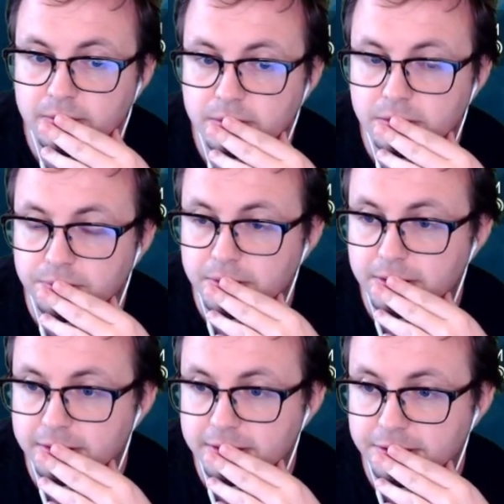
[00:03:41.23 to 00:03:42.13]
So what
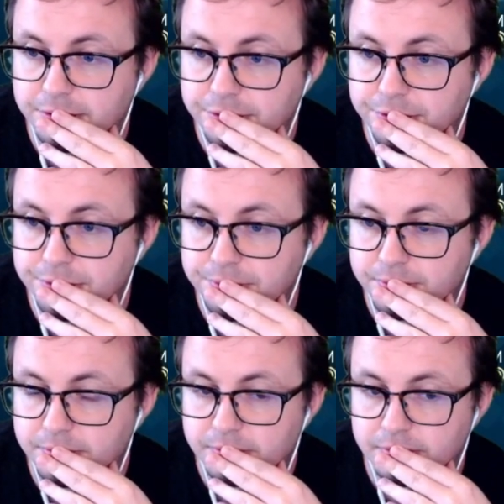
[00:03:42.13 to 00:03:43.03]
does he do?
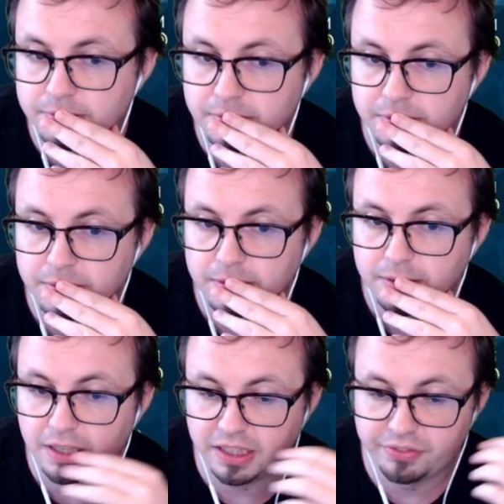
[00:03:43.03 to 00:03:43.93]

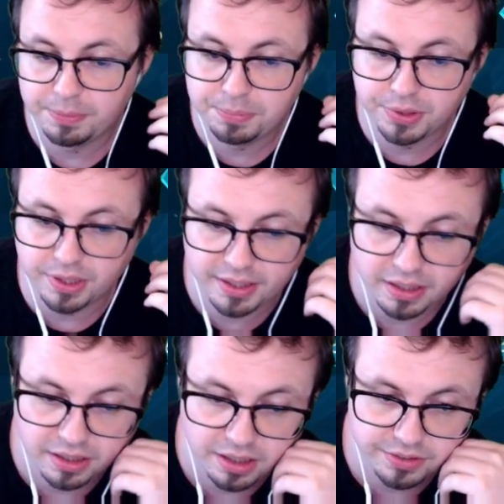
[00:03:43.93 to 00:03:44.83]
Like if we put in
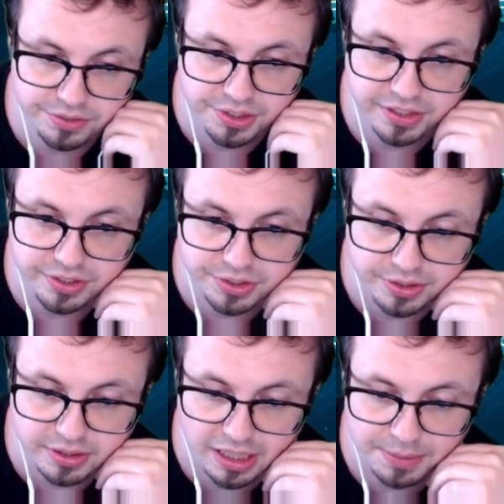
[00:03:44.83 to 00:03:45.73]
a lot of different
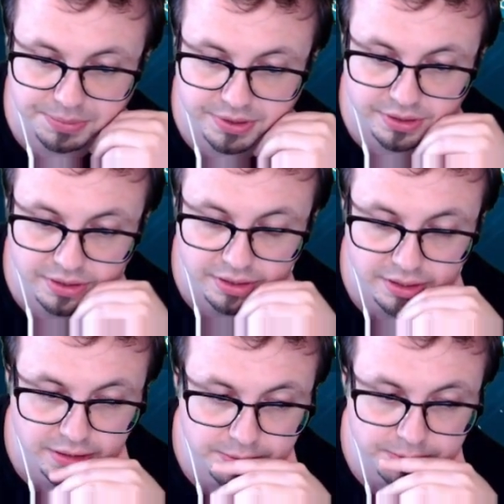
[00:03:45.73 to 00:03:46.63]
unit types,
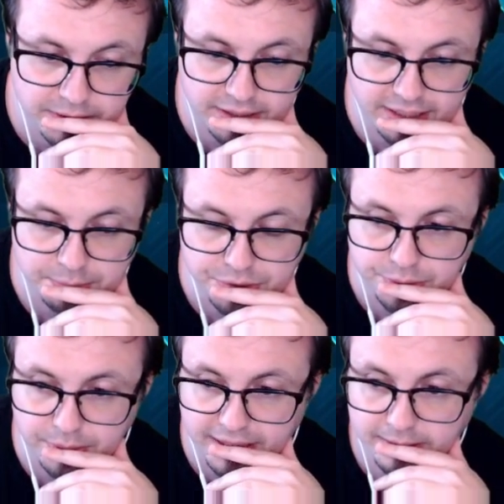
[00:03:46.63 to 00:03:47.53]
we're gonna get
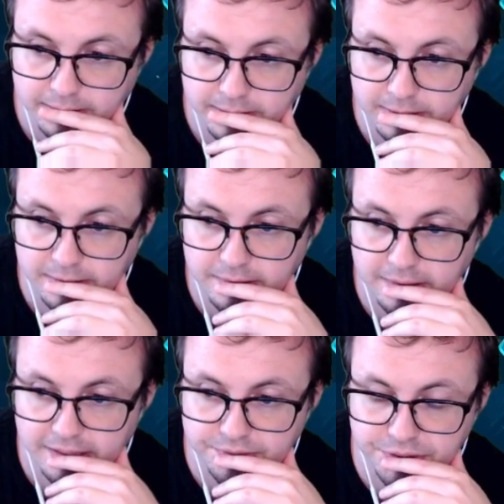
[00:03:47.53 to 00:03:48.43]
bushwhacked.
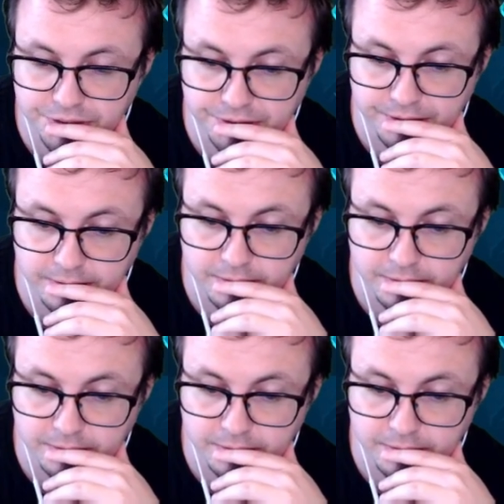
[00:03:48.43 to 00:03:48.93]
That's for sure.